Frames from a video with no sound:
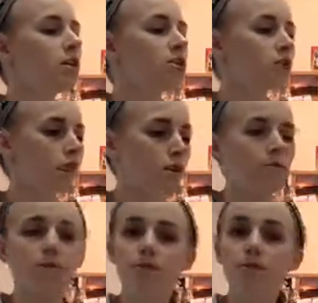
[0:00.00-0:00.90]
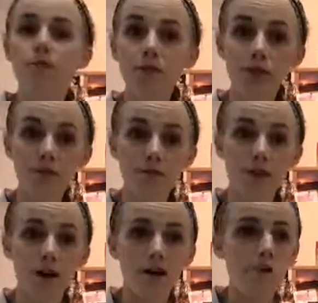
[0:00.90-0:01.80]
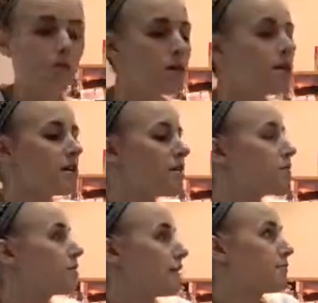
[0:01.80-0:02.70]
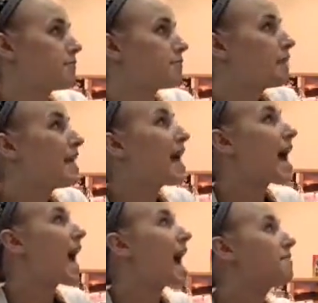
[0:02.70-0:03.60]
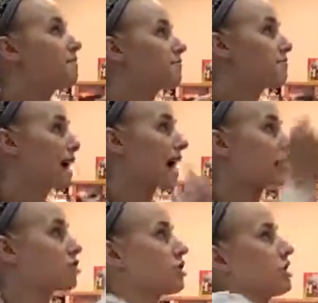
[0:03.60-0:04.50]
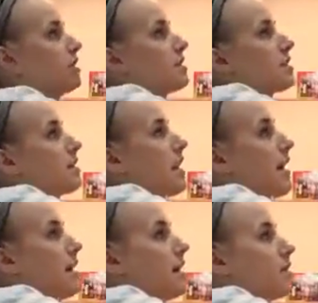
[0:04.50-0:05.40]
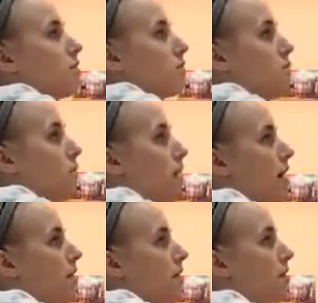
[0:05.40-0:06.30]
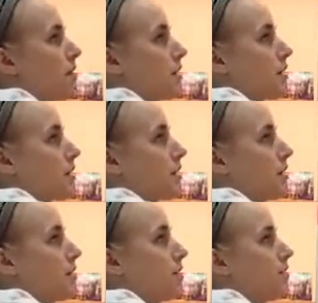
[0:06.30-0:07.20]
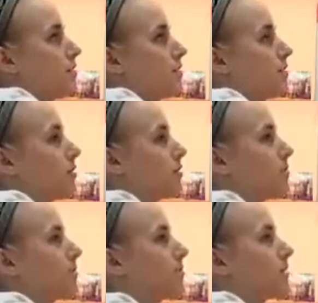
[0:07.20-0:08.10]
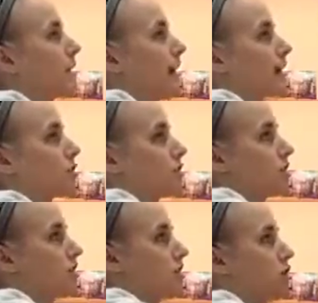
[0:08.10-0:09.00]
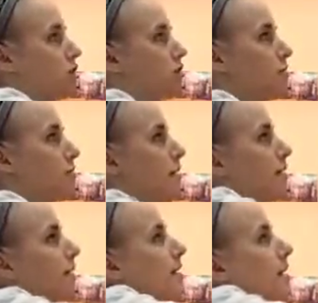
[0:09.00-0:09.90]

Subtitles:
So first of all, we know that when we add fractions like 1/3, or actually let me change my mind,